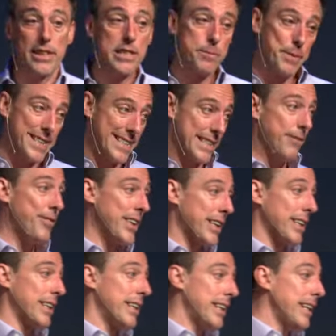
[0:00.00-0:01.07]

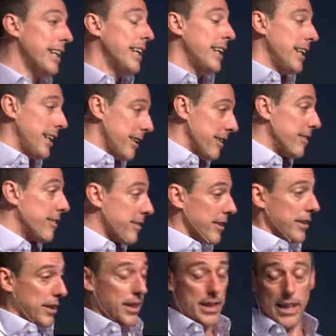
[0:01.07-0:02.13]
specifically his
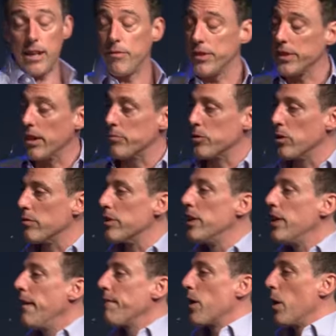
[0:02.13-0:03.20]
11 leftover
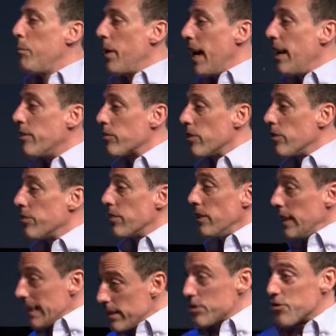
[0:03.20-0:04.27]
apostles
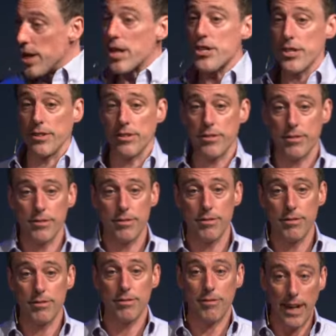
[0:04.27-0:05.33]
instructions,
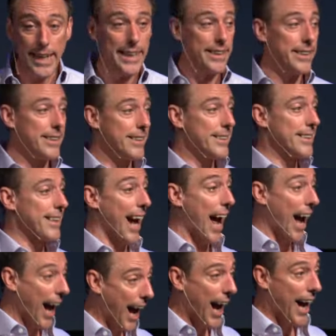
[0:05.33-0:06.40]
right?
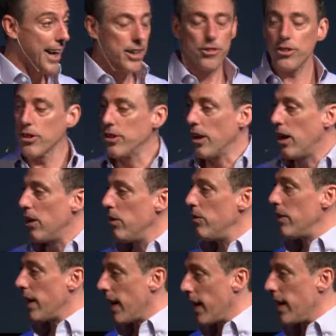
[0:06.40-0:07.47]
to
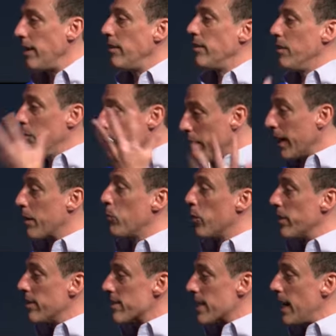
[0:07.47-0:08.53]
go and make
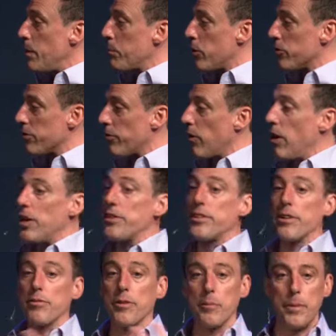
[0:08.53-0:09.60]
more disciples of all
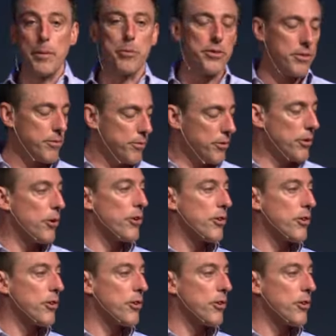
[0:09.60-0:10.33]
different peoples. And if you know